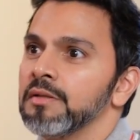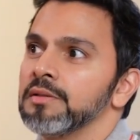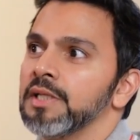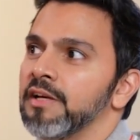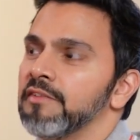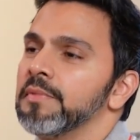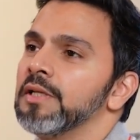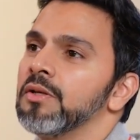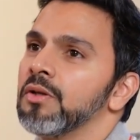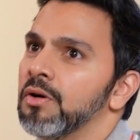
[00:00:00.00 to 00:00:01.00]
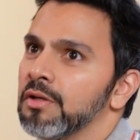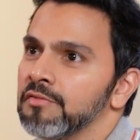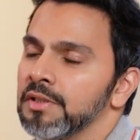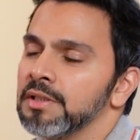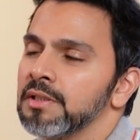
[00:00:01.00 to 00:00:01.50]
There have been a lot of
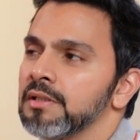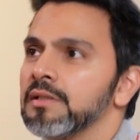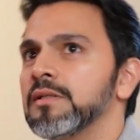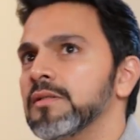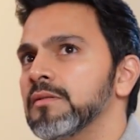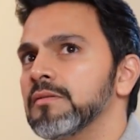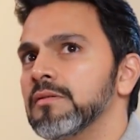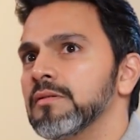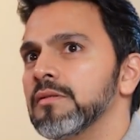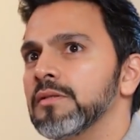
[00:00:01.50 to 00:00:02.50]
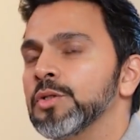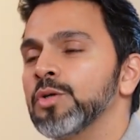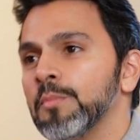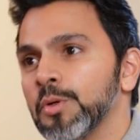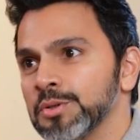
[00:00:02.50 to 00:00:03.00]
other new
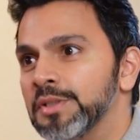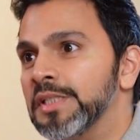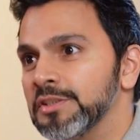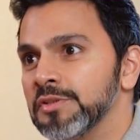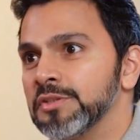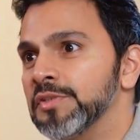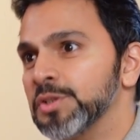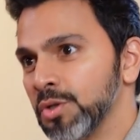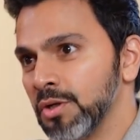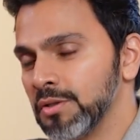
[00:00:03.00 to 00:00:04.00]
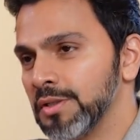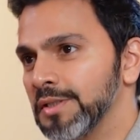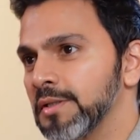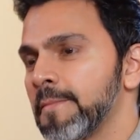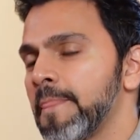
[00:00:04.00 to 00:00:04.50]
opportunities which we saw,
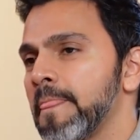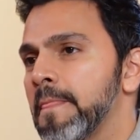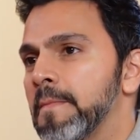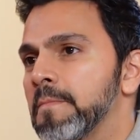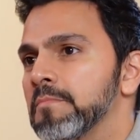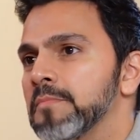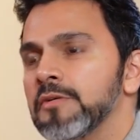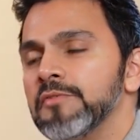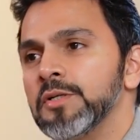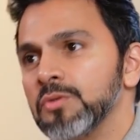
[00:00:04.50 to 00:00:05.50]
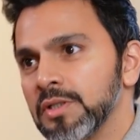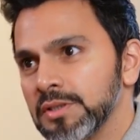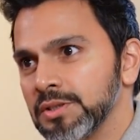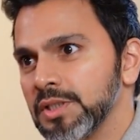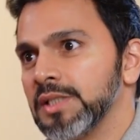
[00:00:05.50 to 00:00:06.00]
but we took a
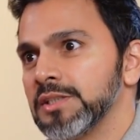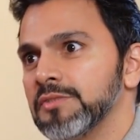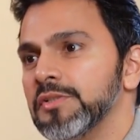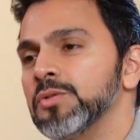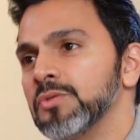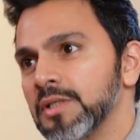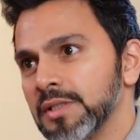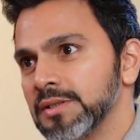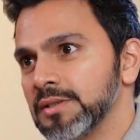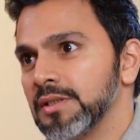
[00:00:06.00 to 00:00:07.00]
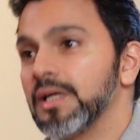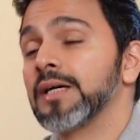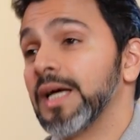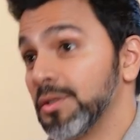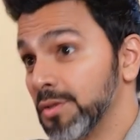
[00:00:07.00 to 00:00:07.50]
chance, we took a risk, a
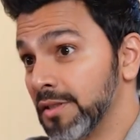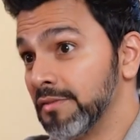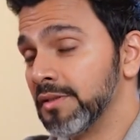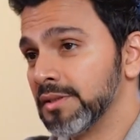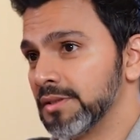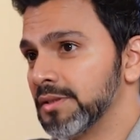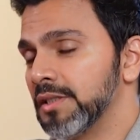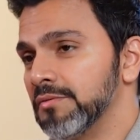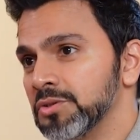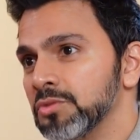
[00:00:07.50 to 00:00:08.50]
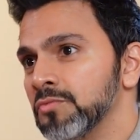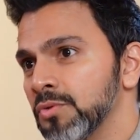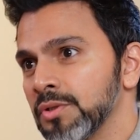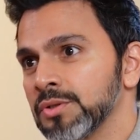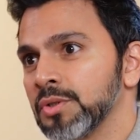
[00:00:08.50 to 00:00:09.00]
calculative risk that we should
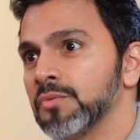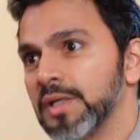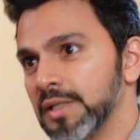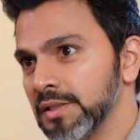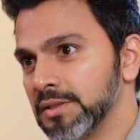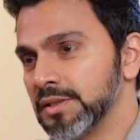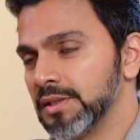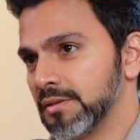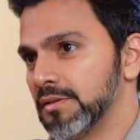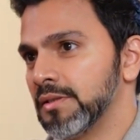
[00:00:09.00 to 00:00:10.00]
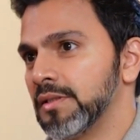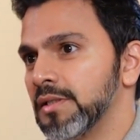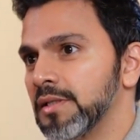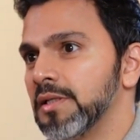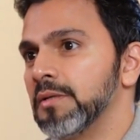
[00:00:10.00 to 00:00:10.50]
focus on one industry,
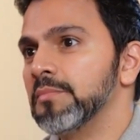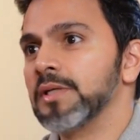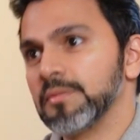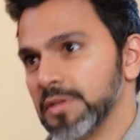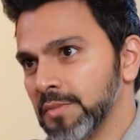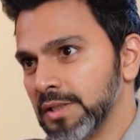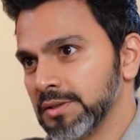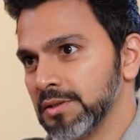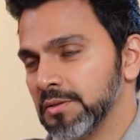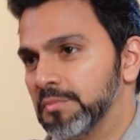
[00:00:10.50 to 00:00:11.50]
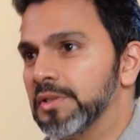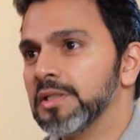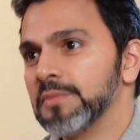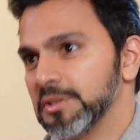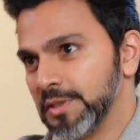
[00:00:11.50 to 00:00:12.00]
become the master,
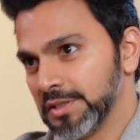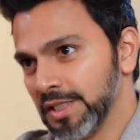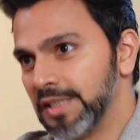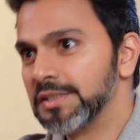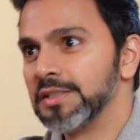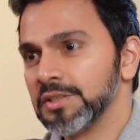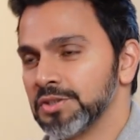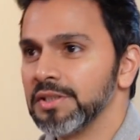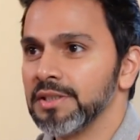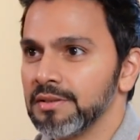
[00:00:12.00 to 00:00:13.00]
become a specialized industry,